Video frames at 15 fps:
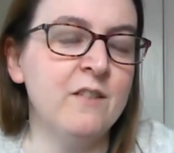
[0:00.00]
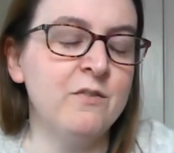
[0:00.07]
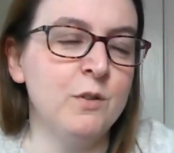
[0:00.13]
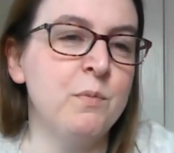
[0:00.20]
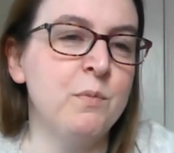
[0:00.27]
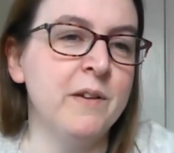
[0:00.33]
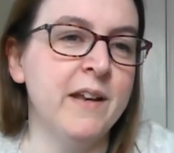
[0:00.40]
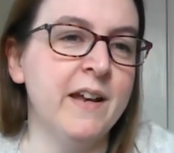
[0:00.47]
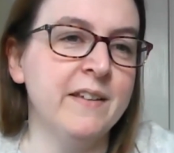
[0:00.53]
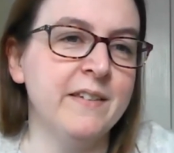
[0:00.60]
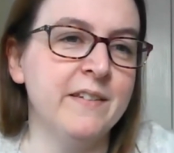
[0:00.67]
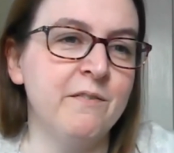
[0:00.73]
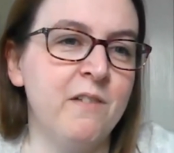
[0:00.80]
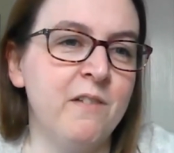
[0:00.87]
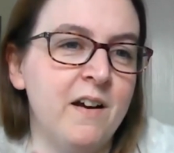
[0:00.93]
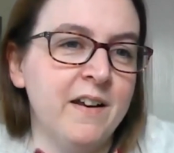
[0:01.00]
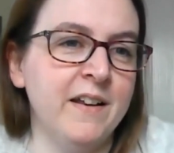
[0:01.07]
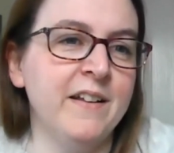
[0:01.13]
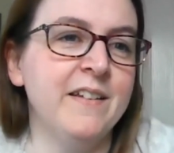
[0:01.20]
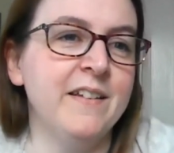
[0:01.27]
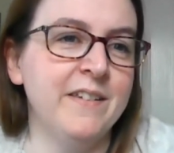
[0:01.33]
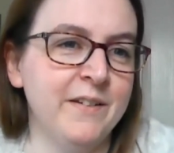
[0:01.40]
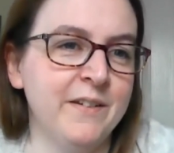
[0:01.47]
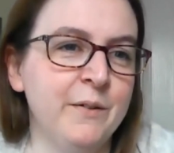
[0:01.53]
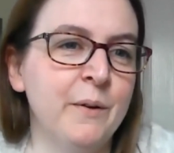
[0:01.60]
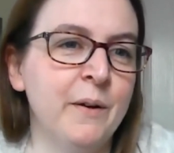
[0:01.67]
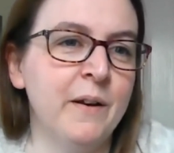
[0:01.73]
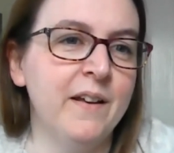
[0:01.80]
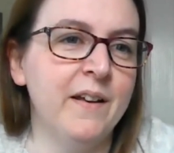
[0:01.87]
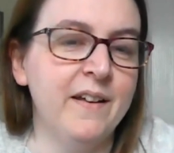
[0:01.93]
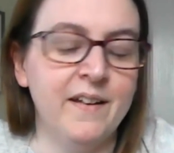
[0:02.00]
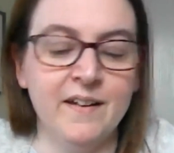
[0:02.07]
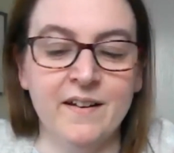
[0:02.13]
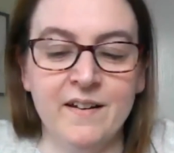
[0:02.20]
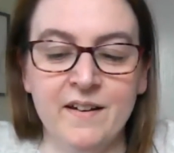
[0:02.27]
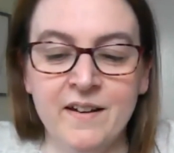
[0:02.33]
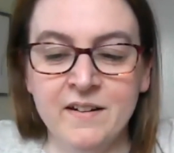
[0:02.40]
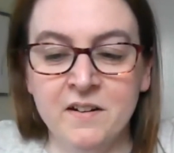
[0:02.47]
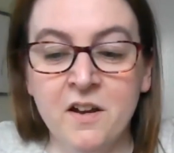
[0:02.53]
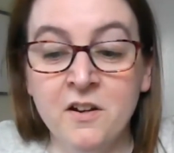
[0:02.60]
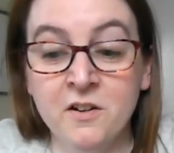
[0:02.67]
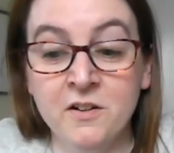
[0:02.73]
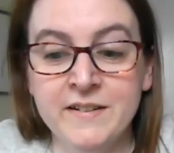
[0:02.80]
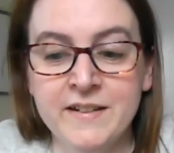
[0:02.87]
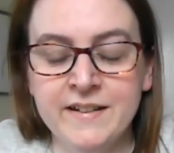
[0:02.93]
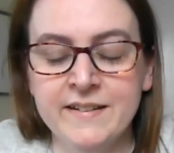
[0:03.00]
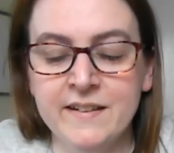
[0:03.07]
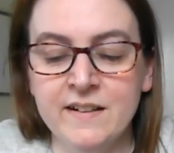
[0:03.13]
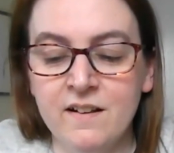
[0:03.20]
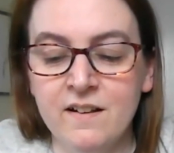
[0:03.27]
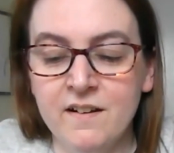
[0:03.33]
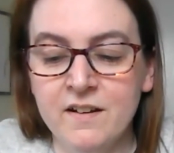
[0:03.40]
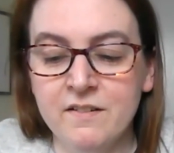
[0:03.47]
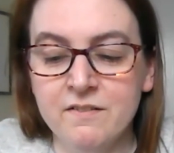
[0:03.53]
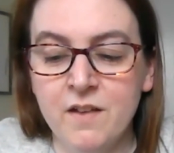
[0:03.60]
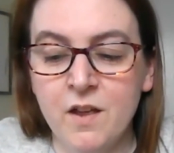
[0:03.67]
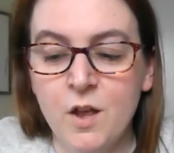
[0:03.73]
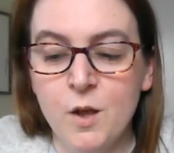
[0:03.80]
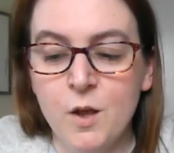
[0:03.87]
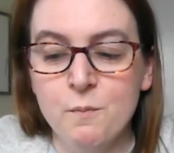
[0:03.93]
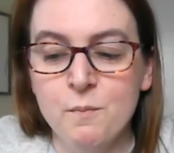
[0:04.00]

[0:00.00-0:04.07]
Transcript: everybody has the right to a good, decent life.